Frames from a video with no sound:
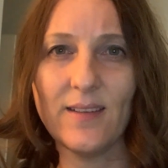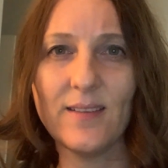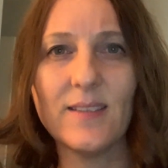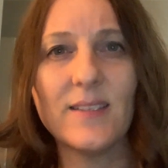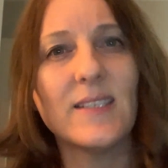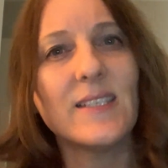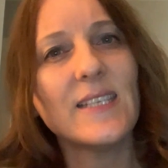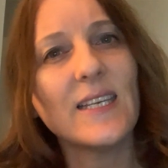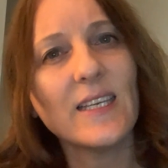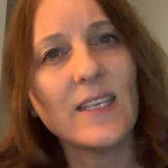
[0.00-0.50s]

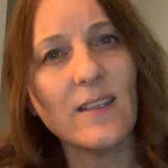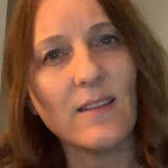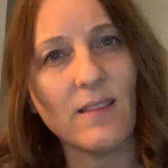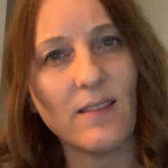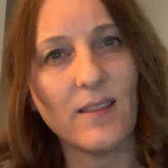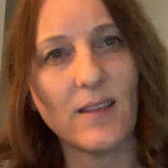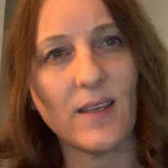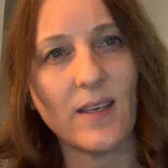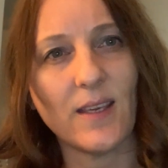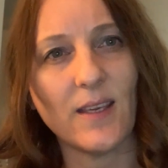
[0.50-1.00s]
The second
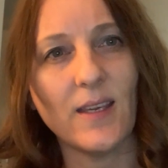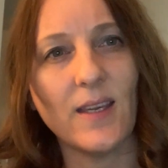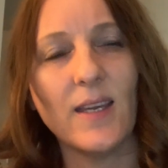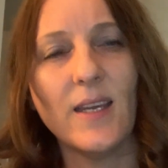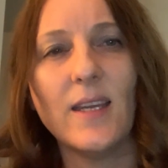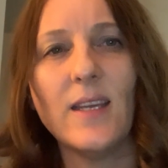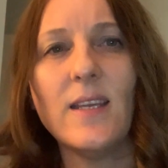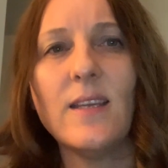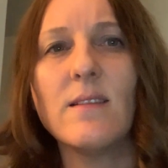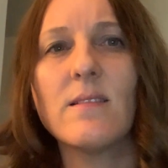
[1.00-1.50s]
thing
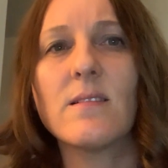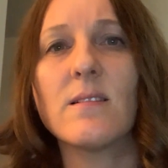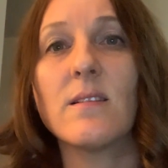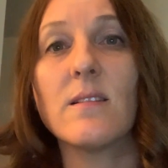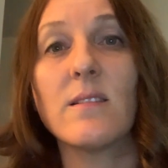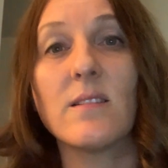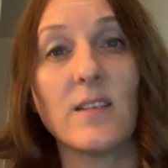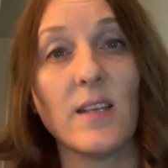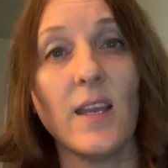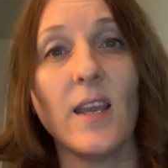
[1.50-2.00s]
is
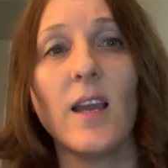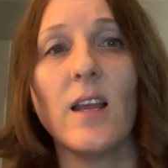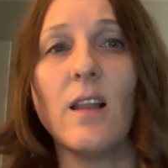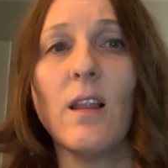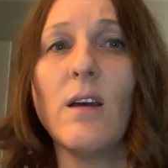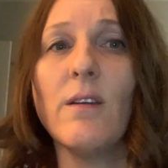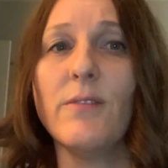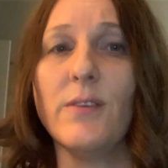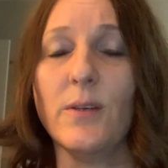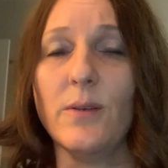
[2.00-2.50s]
say I
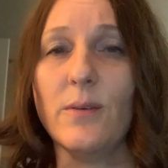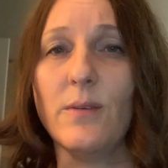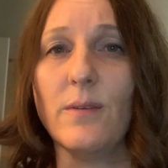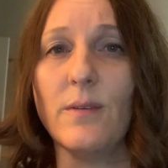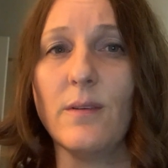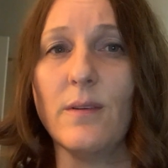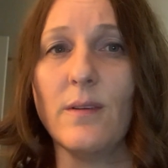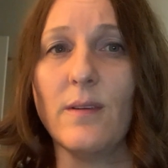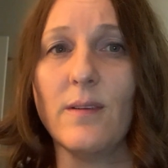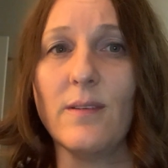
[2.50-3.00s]
love you.
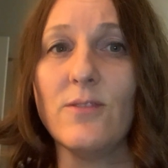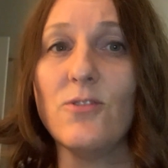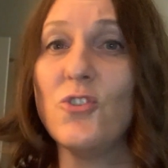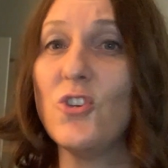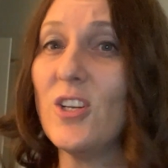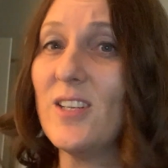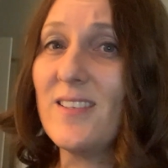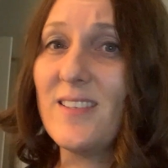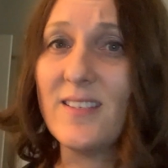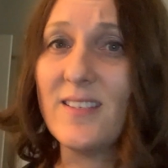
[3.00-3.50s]
Just